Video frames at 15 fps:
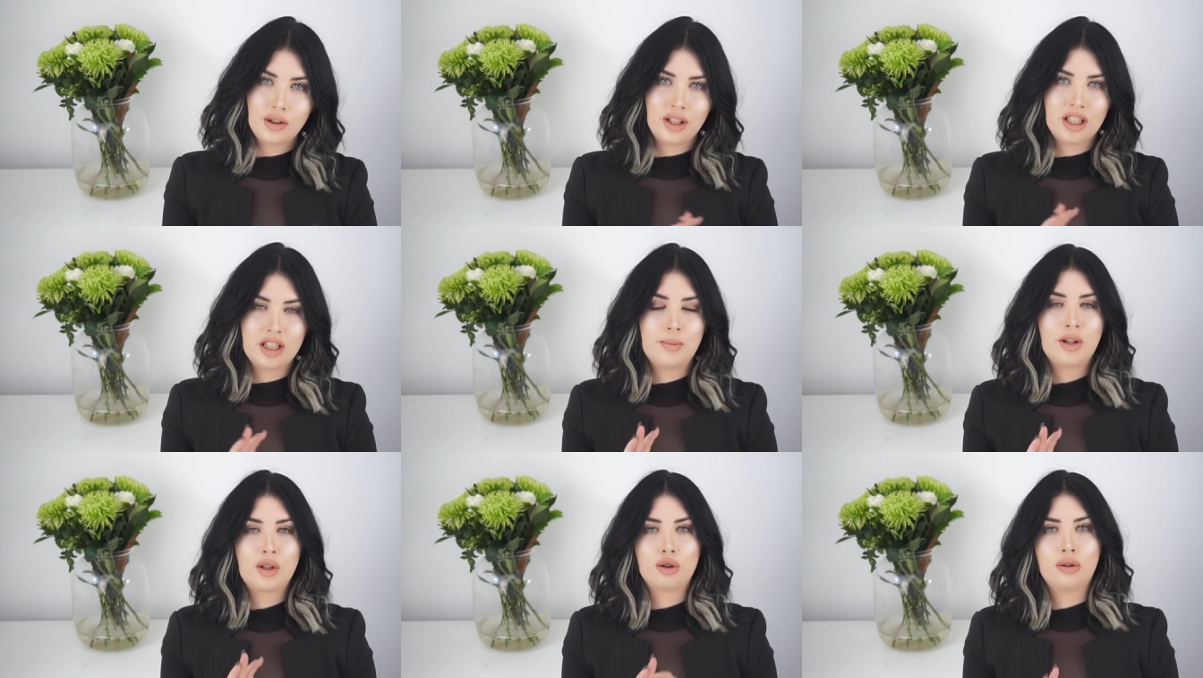So I need
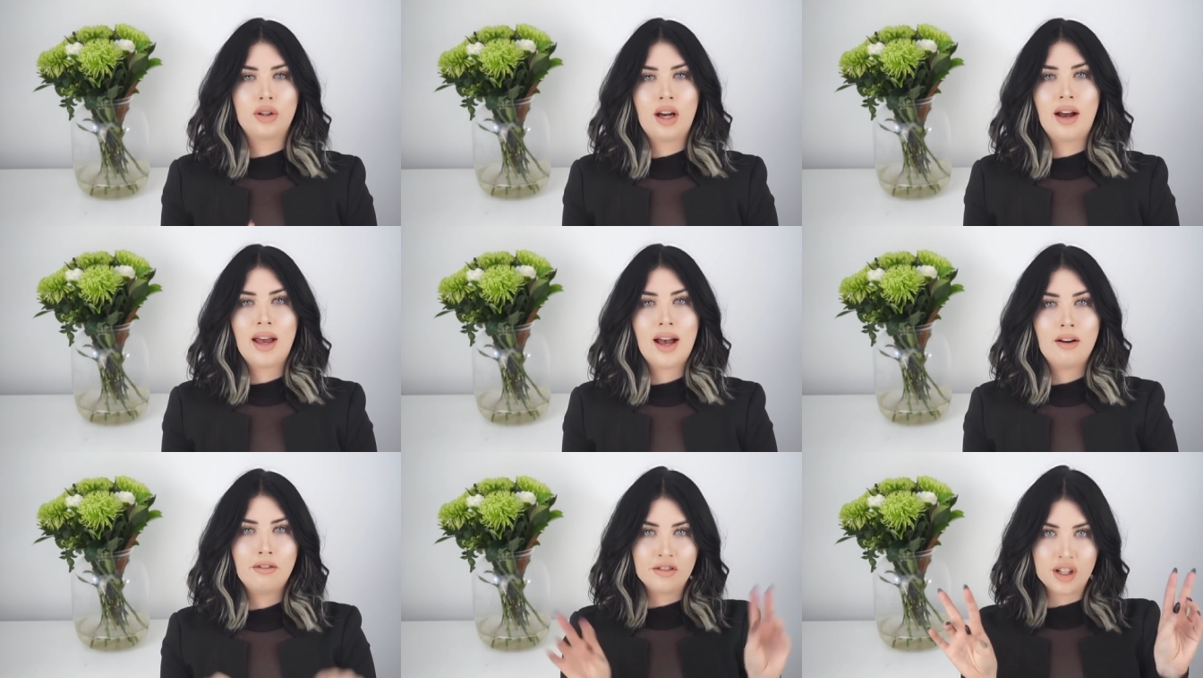to make sure that I
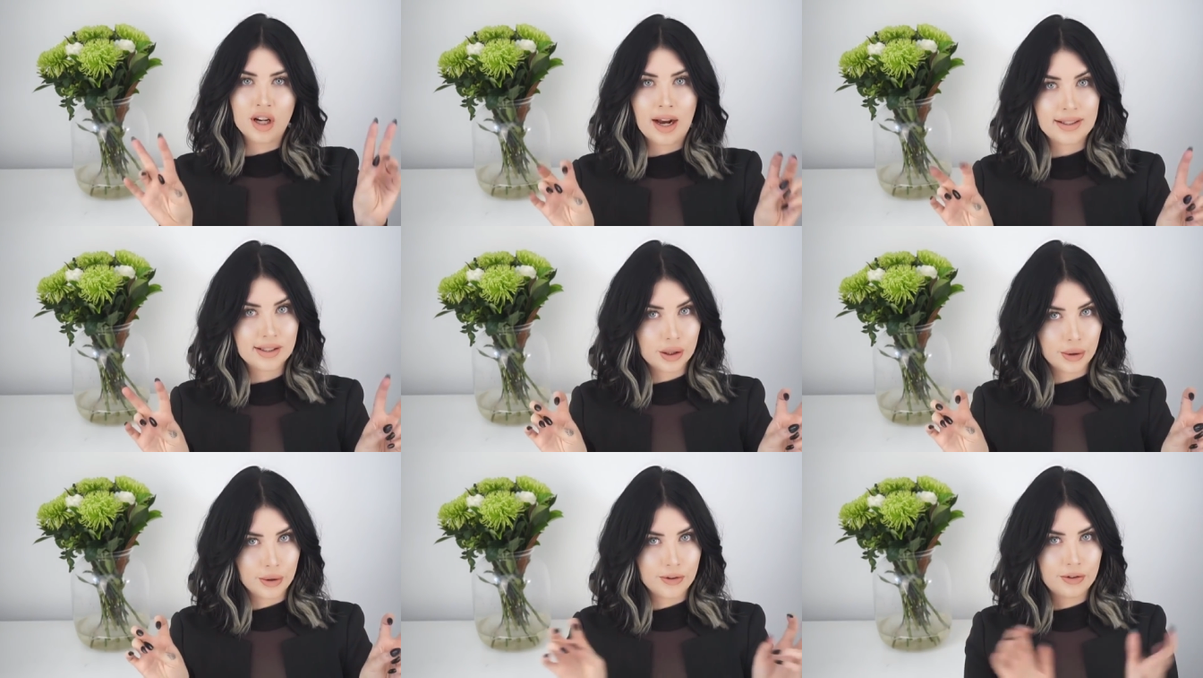have nice
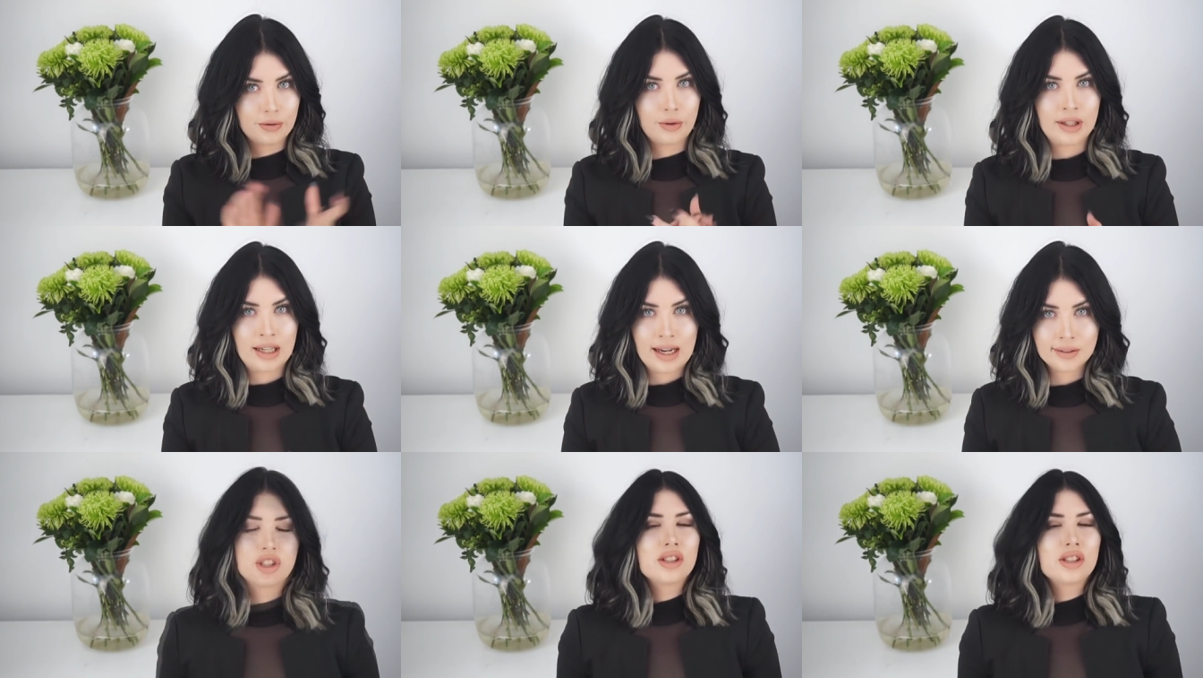clothes for that.